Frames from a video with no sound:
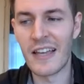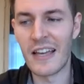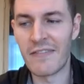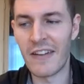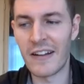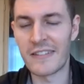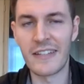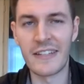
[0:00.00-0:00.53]

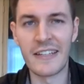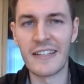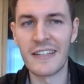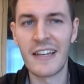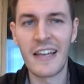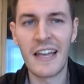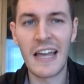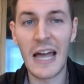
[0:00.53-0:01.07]
affecting
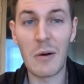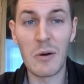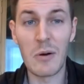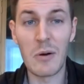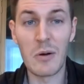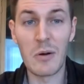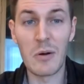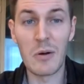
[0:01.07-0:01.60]
how we
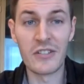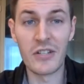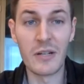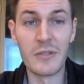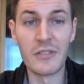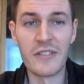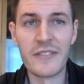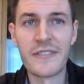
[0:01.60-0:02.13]
make and share
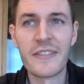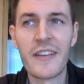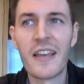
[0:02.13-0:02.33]
images.